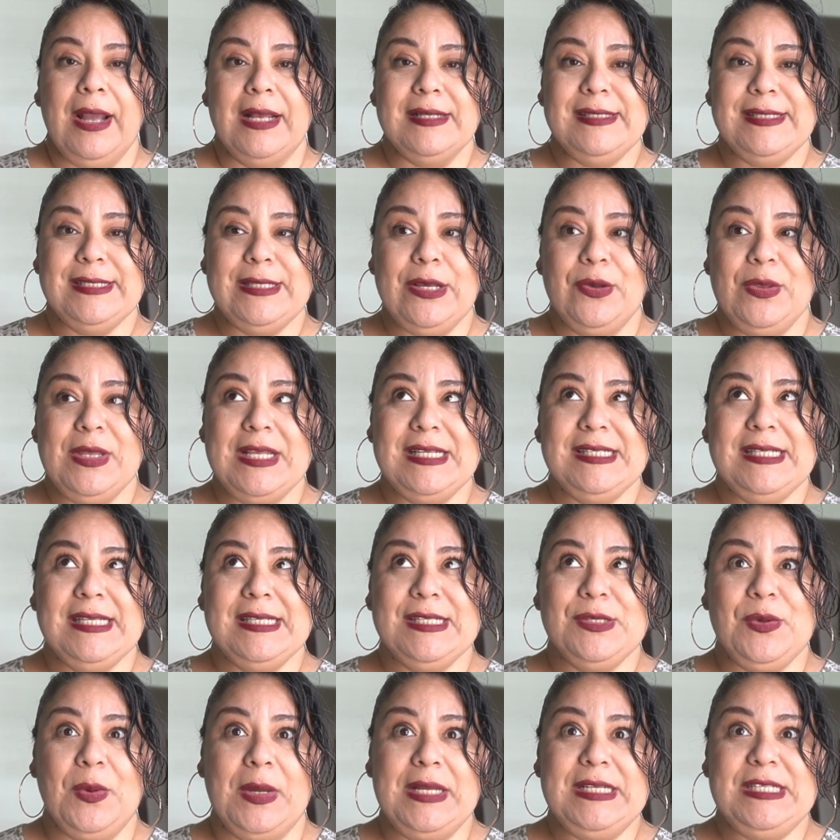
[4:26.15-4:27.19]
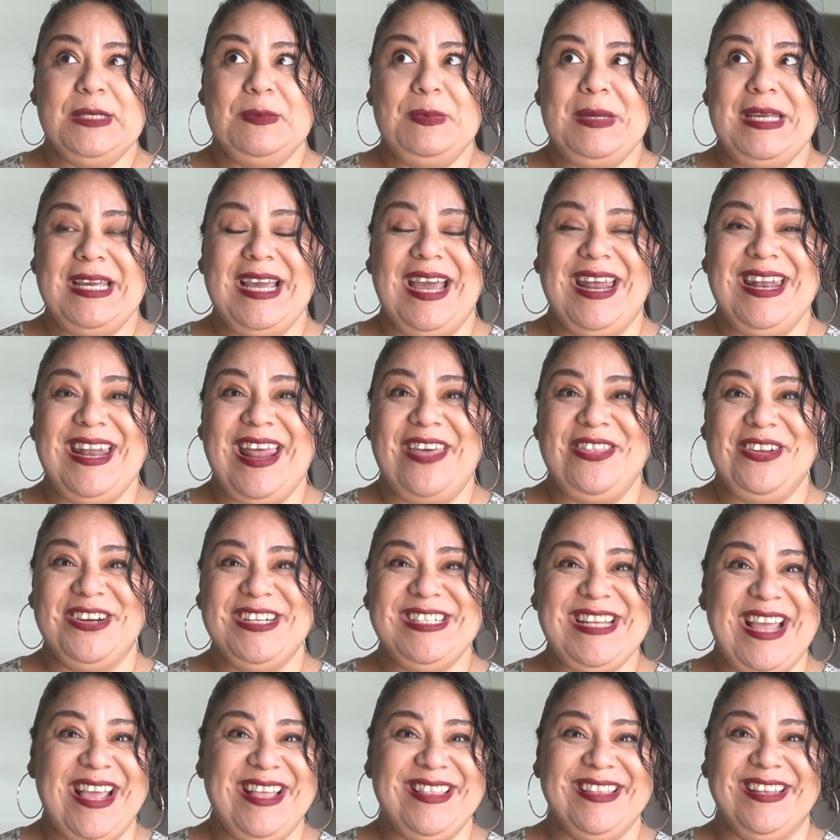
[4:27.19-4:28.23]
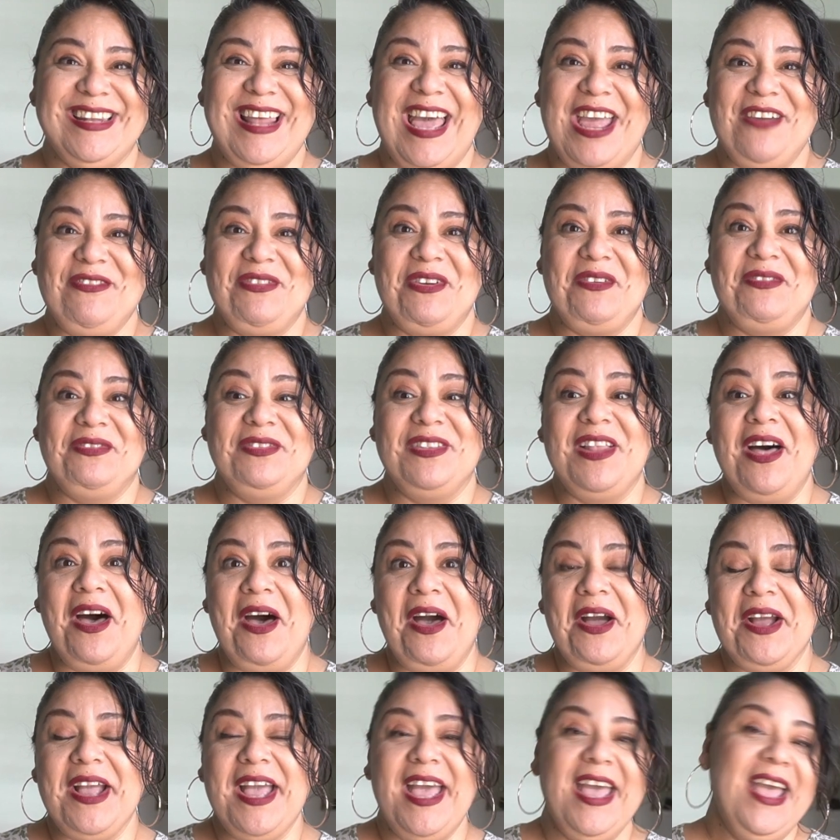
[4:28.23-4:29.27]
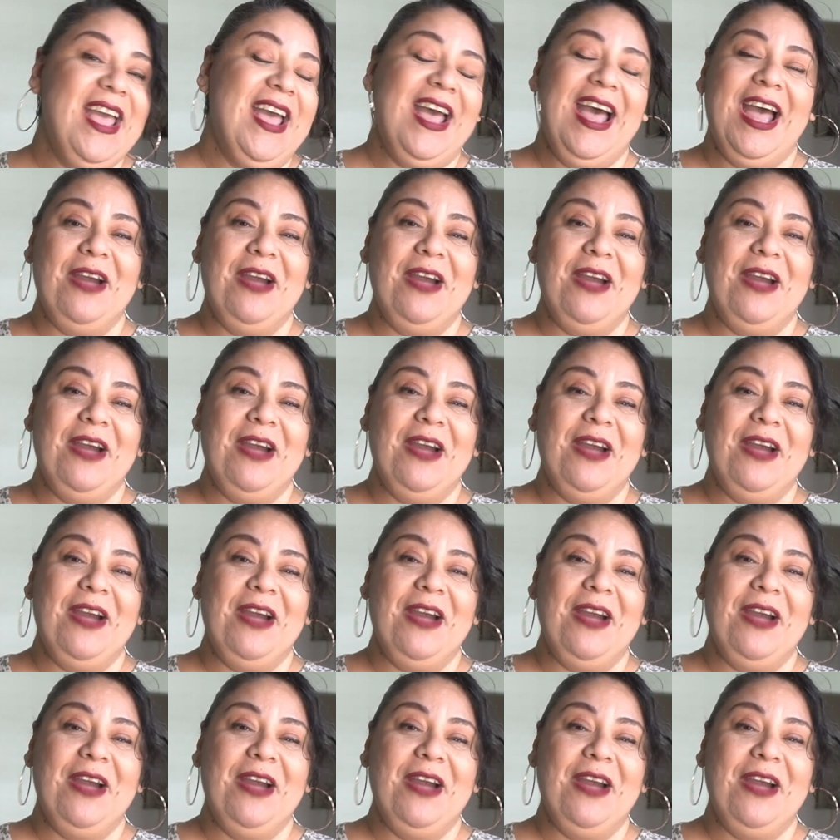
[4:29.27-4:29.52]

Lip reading: So this is going to be another day in the life vlog.